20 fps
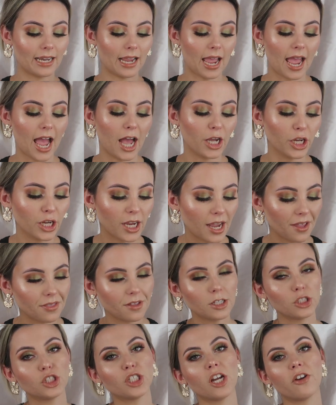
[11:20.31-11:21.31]
how you get
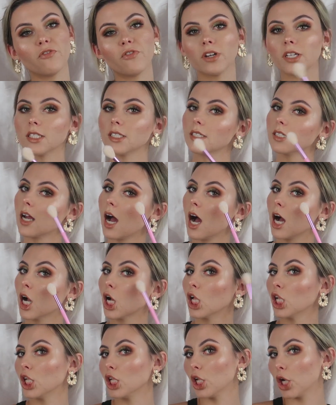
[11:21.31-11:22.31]
the Jeffree Star
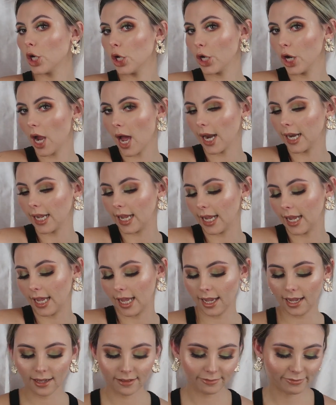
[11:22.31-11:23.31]
glow,
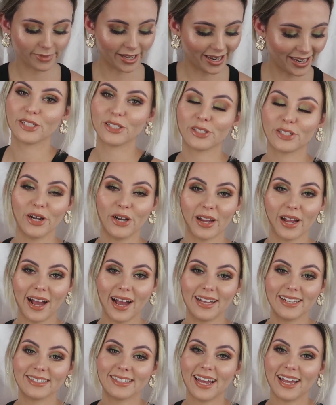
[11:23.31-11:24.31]
honey. So
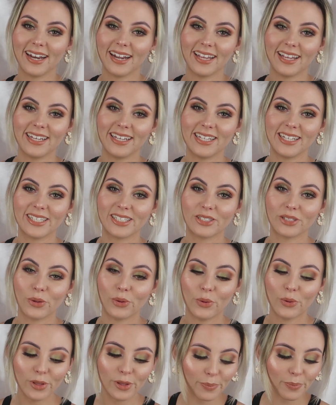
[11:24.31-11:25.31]
guys, that is
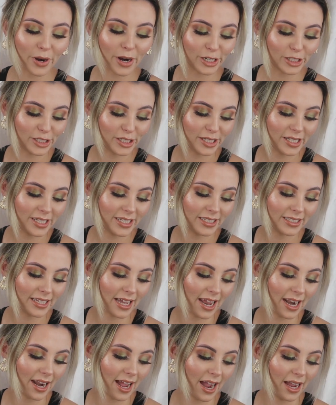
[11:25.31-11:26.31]
all the brushes
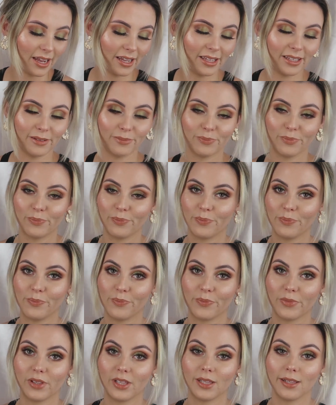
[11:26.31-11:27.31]
that I
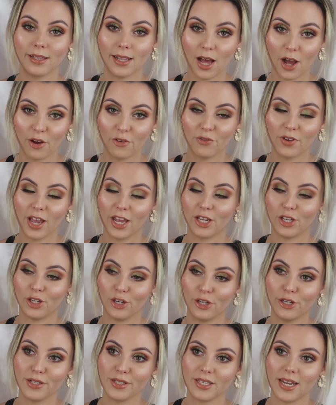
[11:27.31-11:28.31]
love and
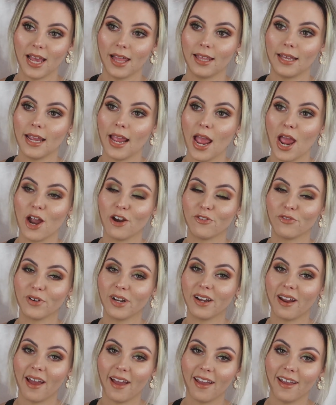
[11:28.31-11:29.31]
use nearly
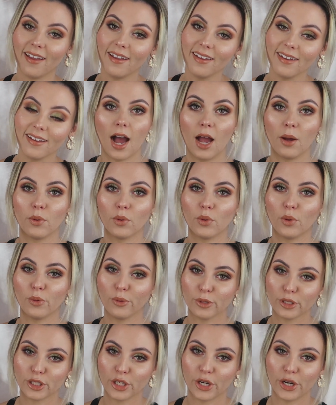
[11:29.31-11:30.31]
every day. I will
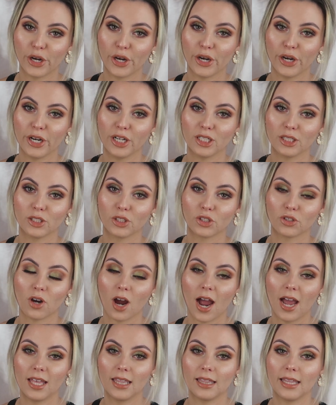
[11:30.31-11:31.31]
also
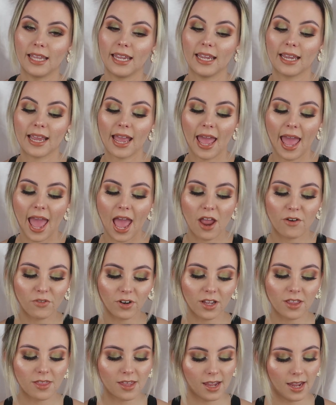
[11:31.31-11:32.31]
try and link
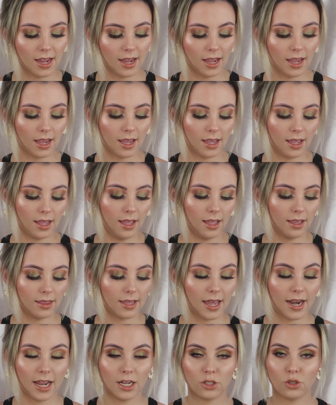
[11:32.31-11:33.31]
everything
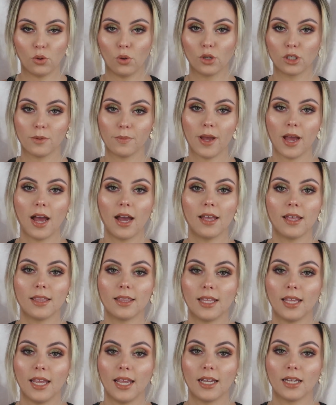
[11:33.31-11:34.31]
that I talked about
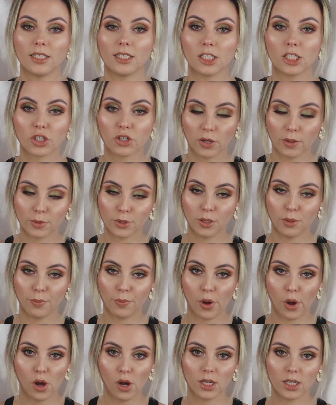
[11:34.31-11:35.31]
in the description
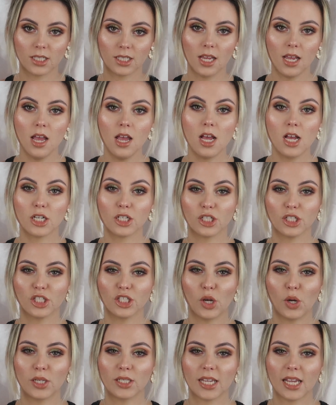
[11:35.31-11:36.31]
box, just
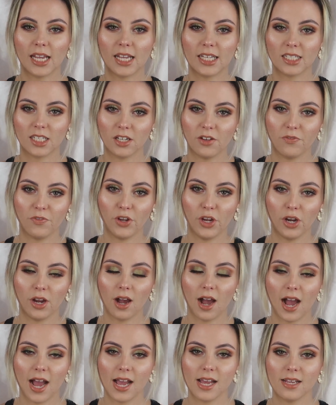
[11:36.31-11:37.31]
so it's easier for you
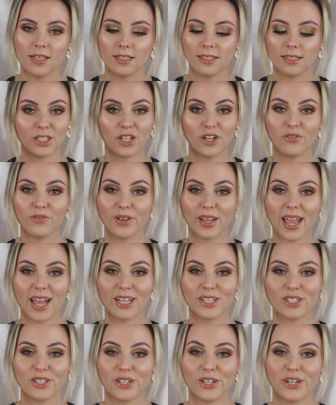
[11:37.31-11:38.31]
guys. And don't
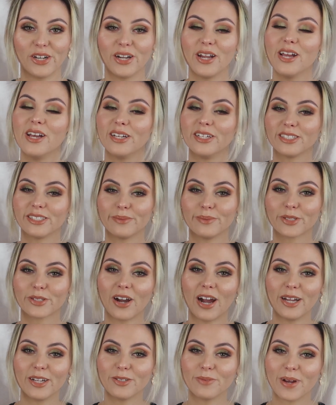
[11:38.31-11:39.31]
forget to
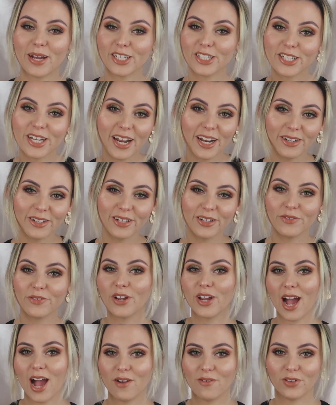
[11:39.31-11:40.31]
subscribe to my channel if
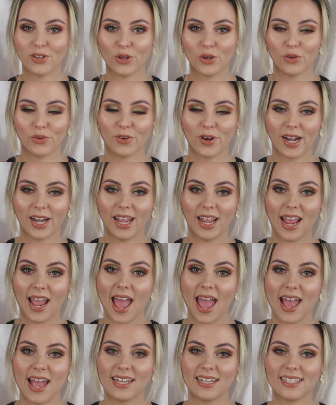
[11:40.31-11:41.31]
you haven't already,
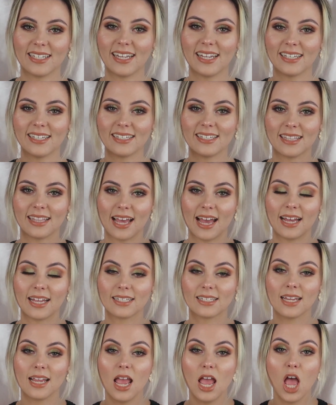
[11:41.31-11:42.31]
and hit that